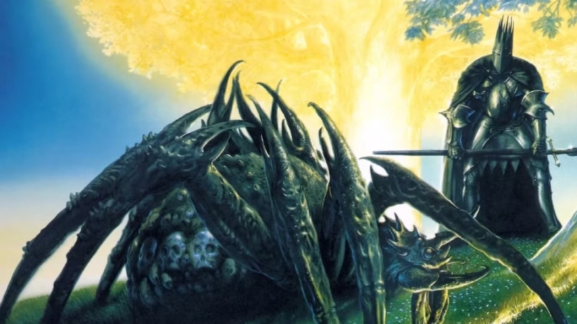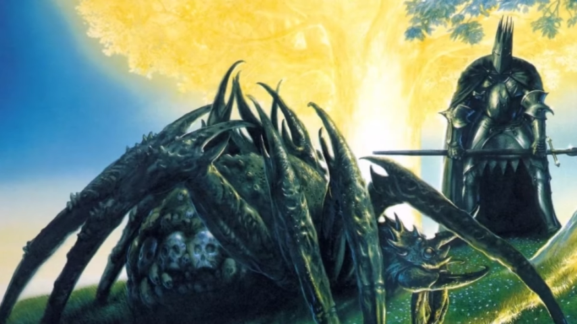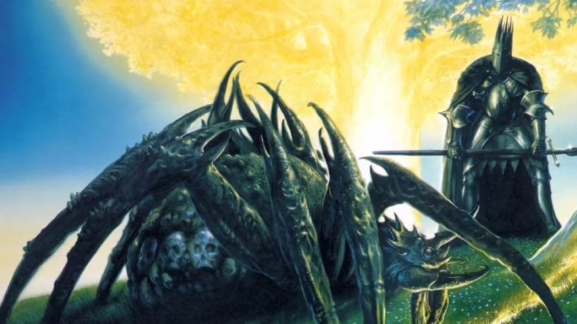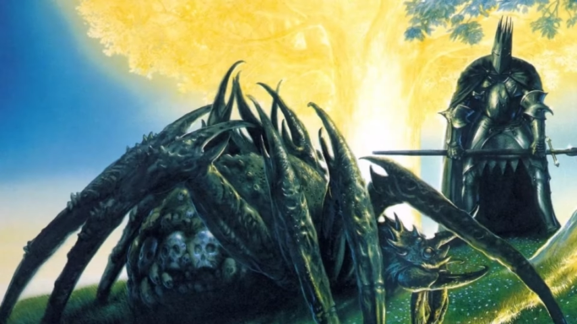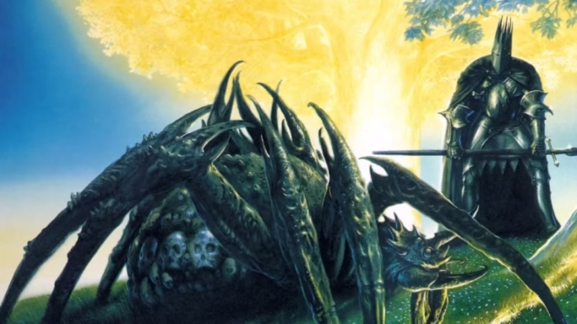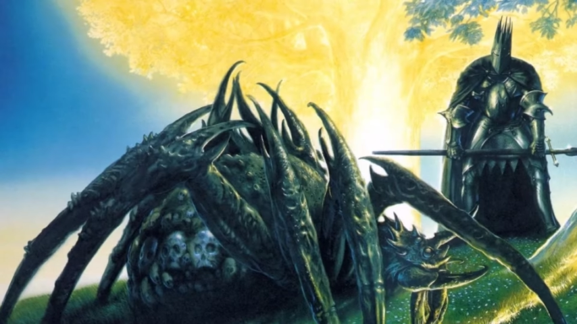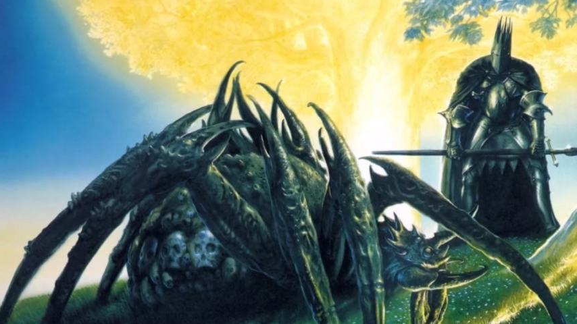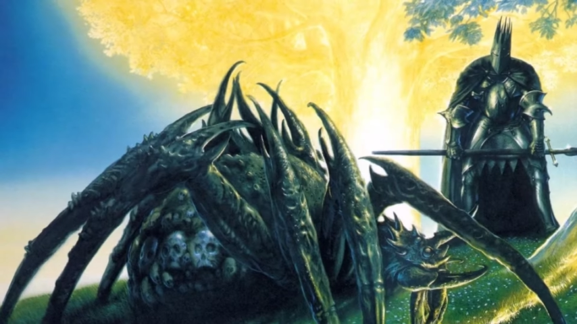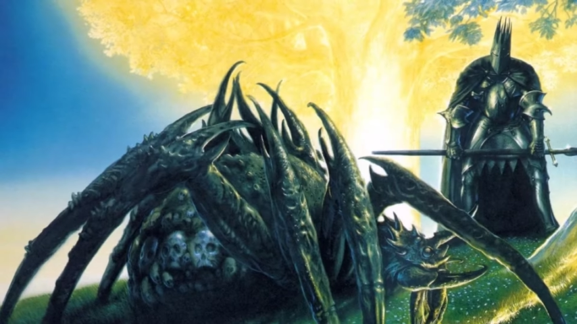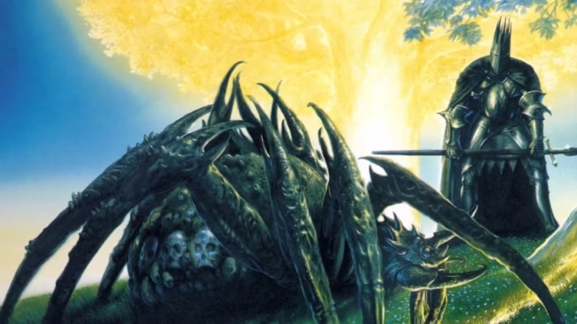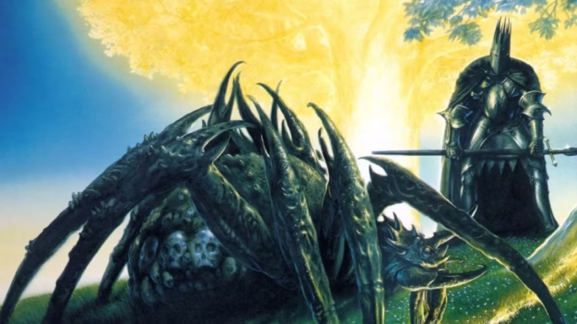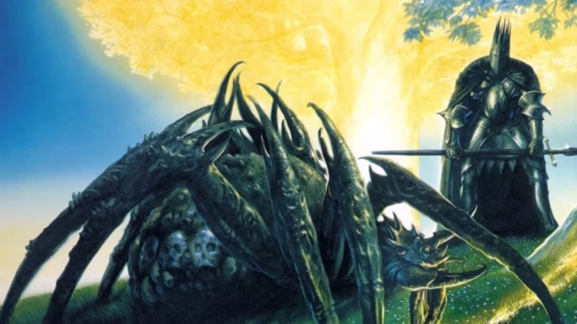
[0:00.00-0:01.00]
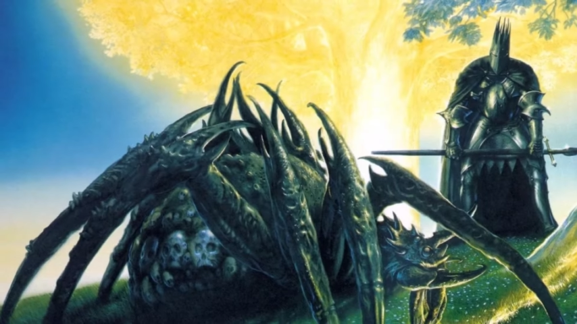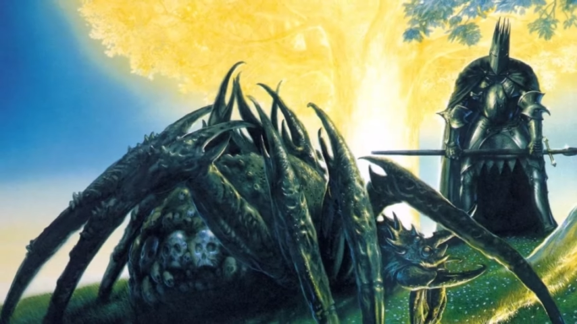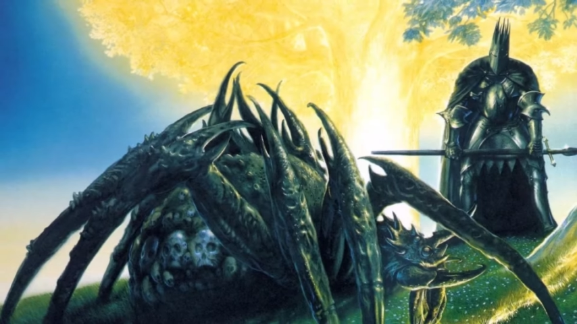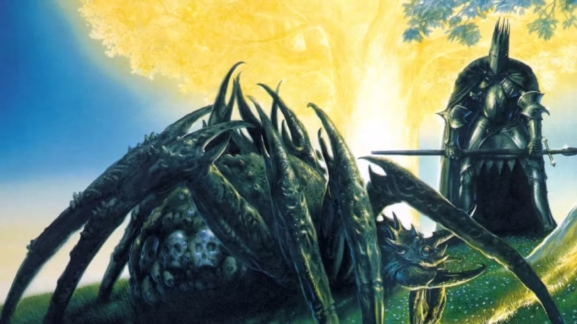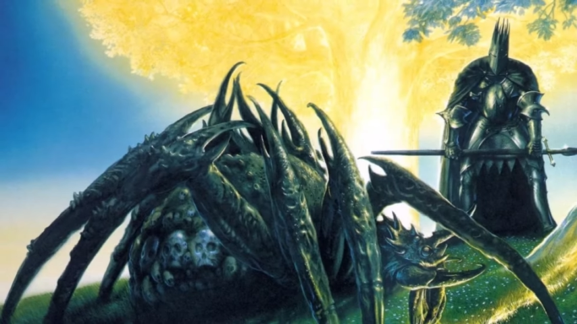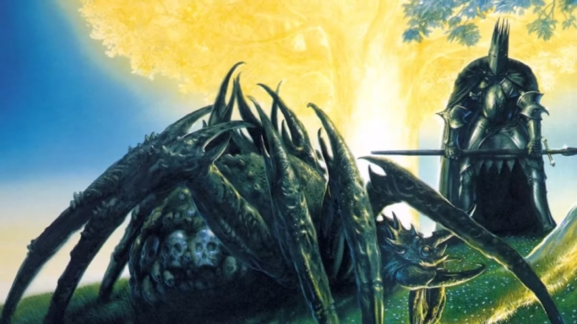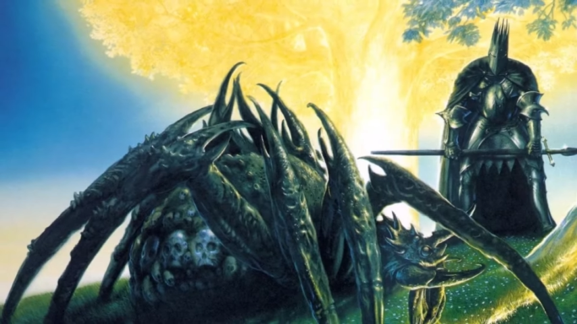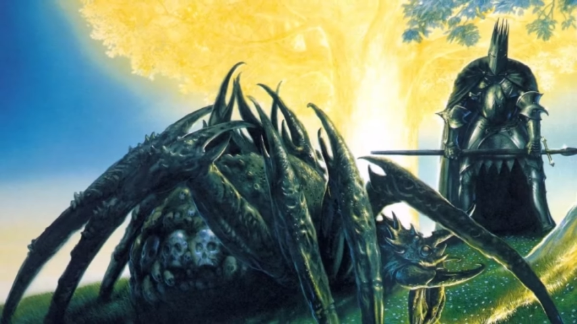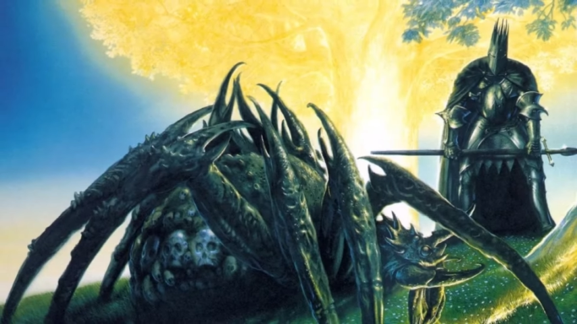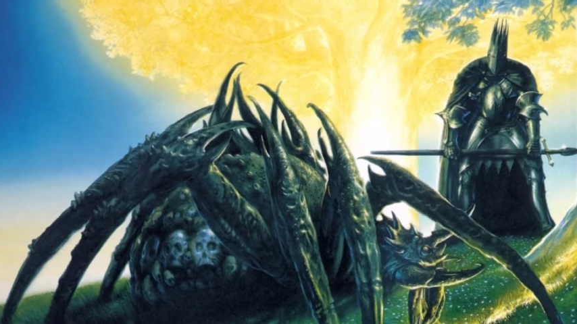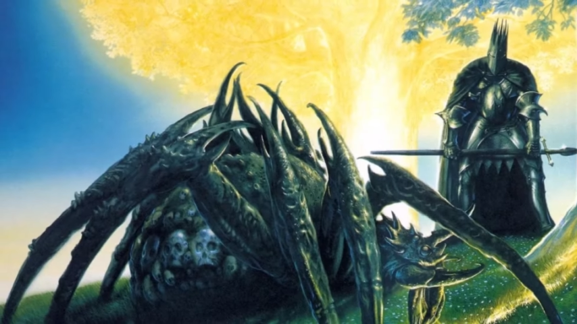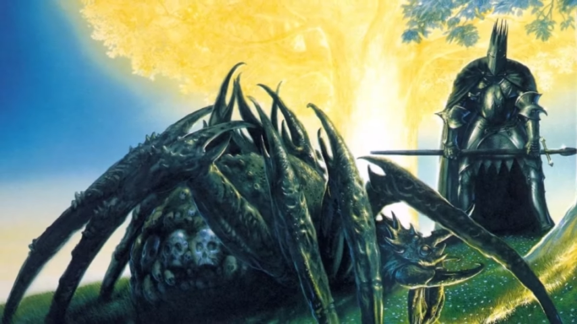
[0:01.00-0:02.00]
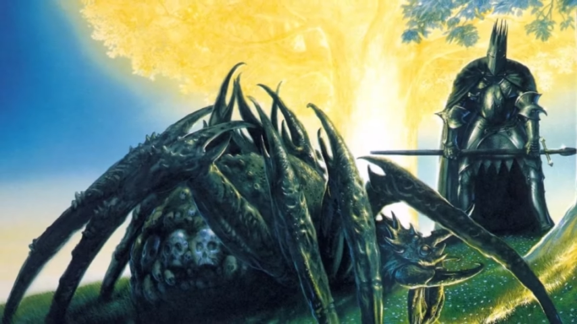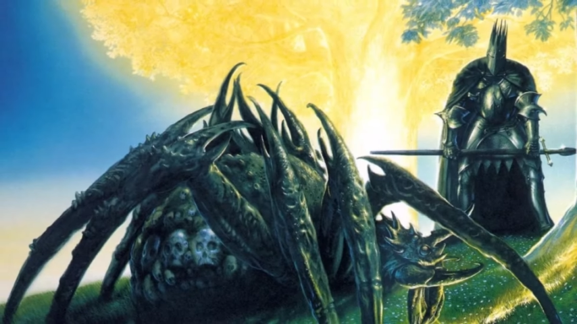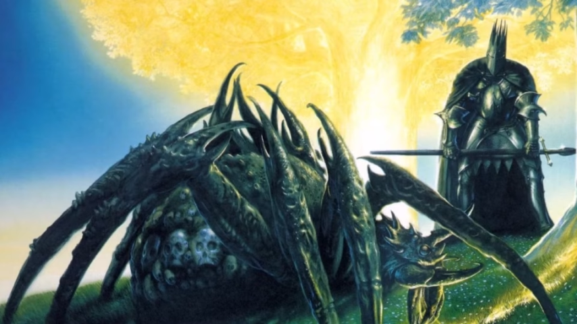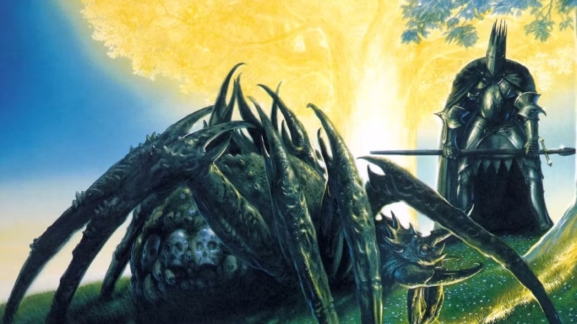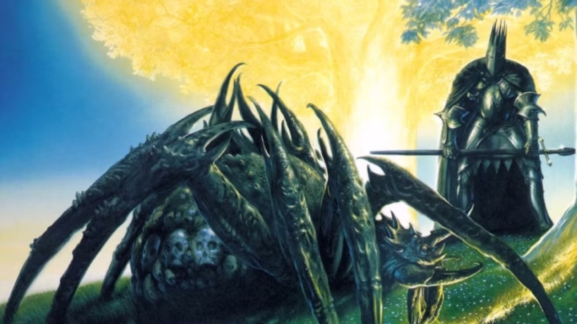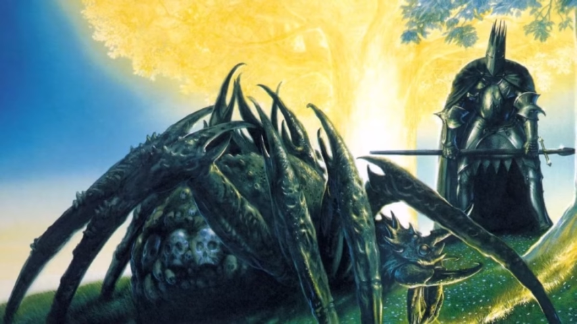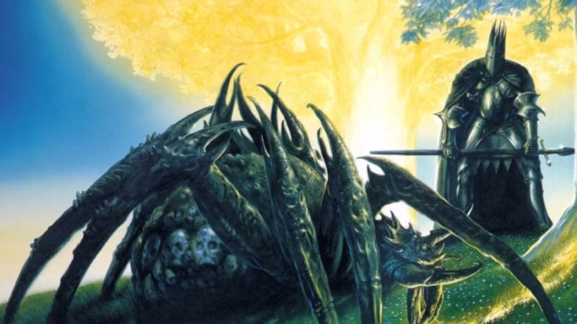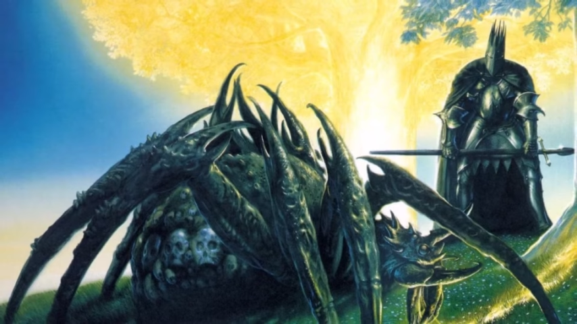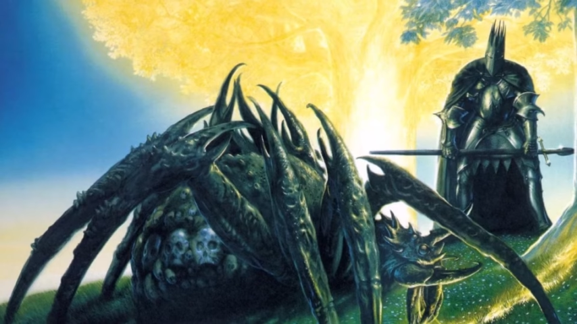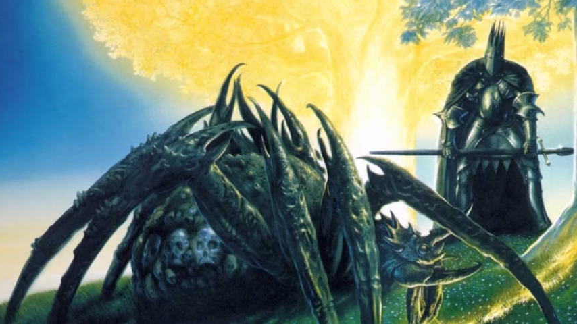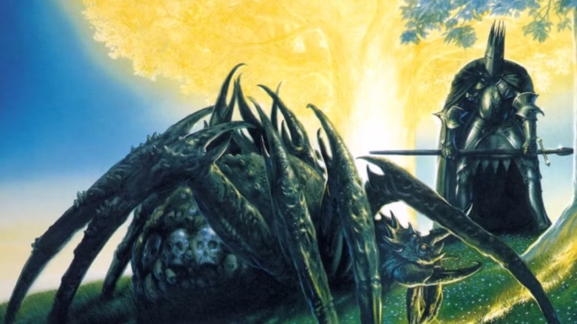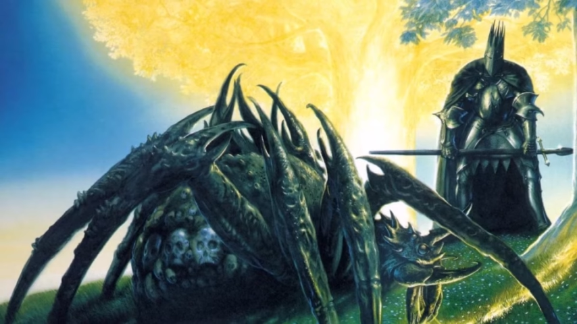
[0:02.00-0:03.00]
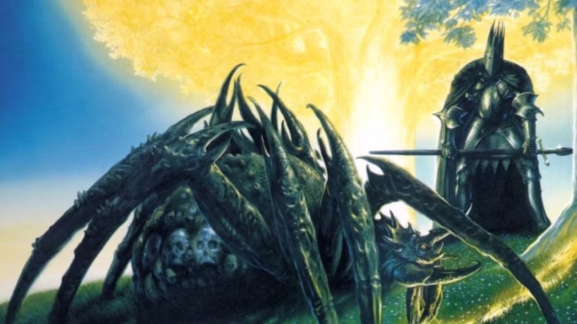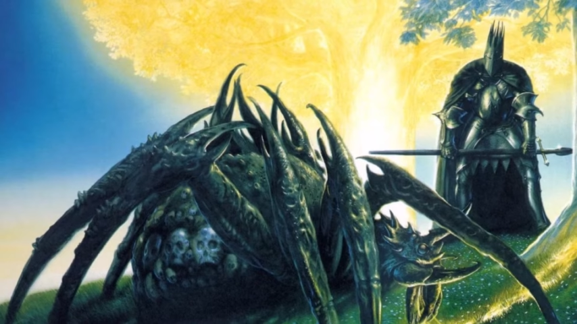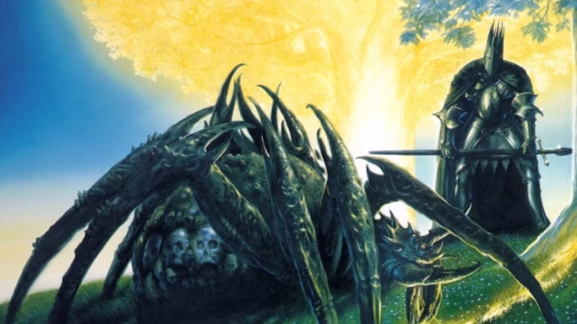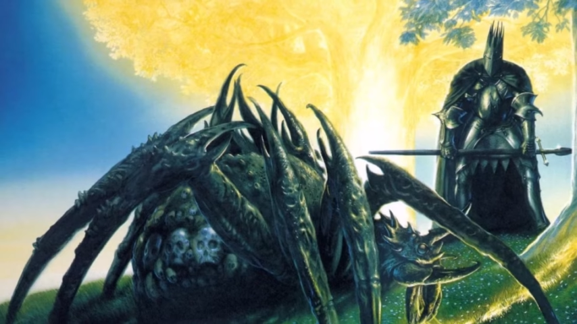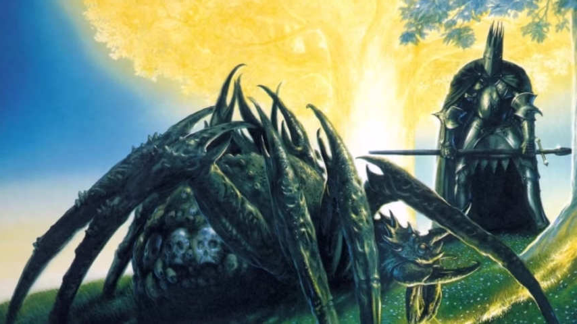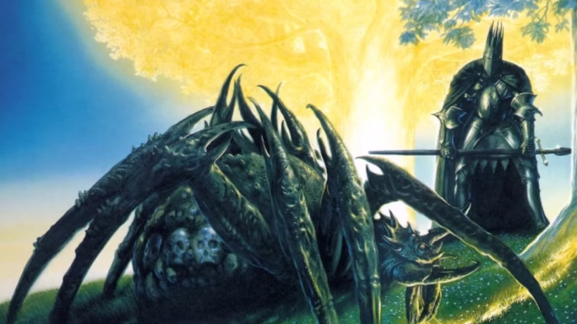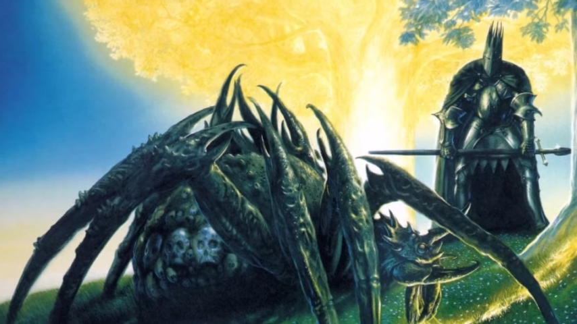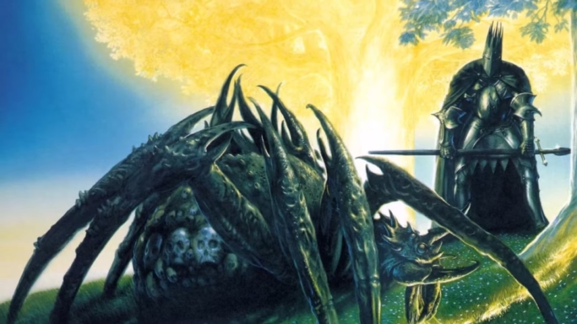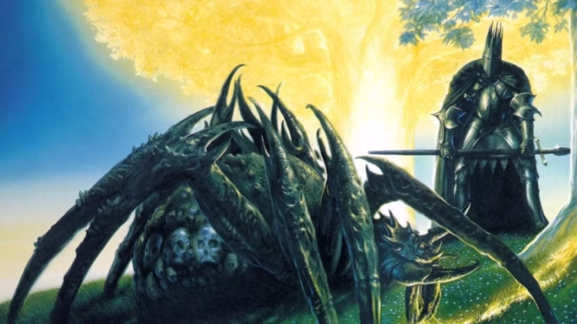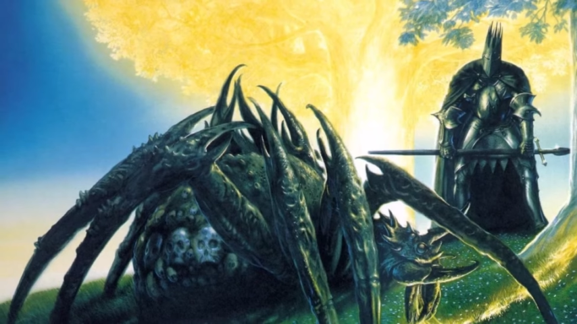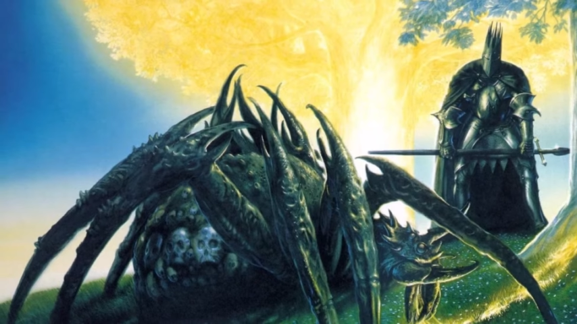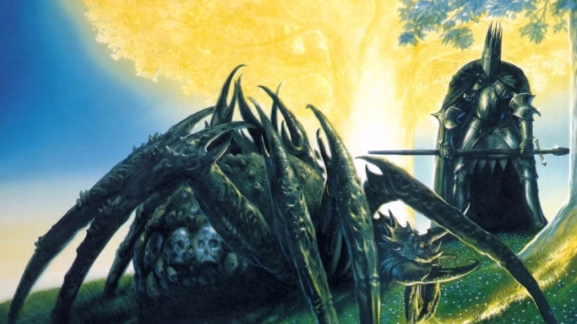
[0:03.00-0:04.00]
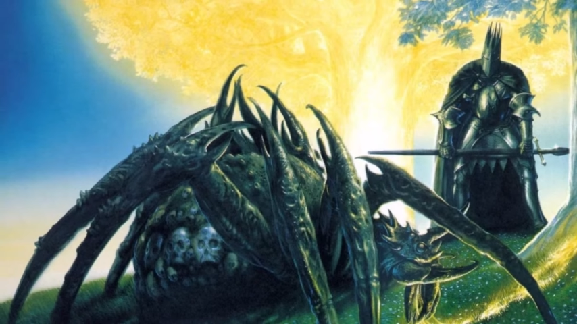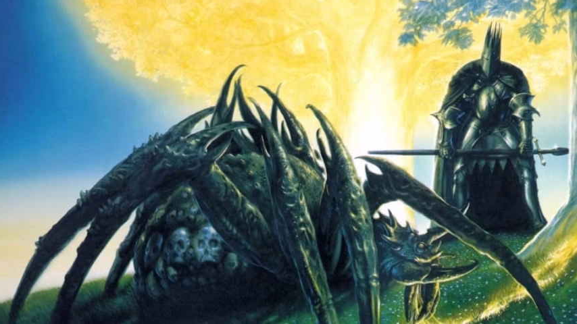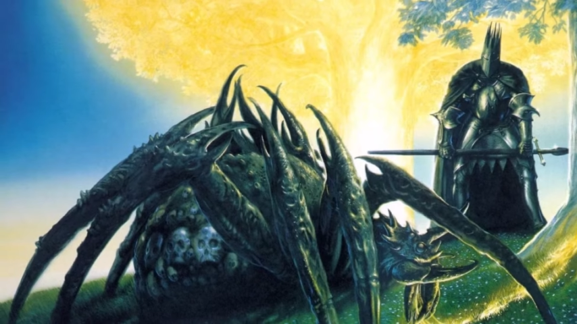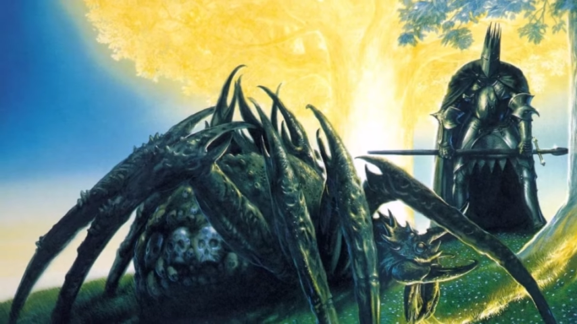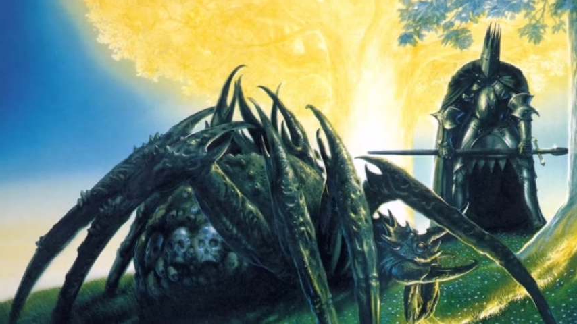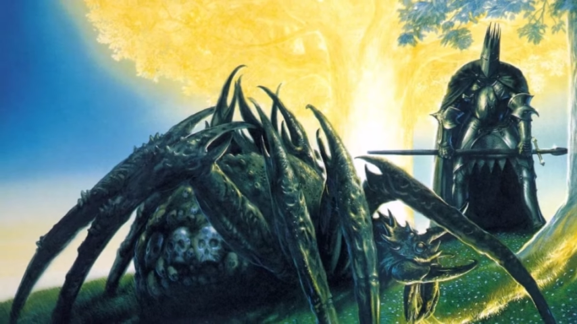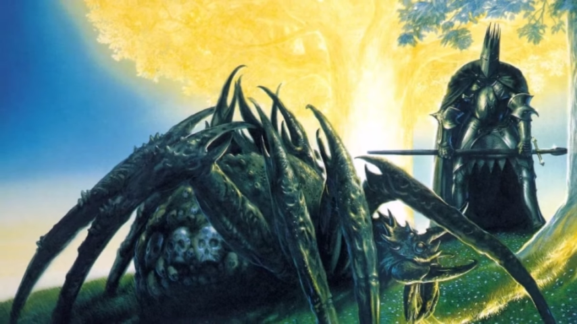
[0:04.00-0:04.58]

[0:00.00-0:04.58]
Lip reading: (no speaker visible)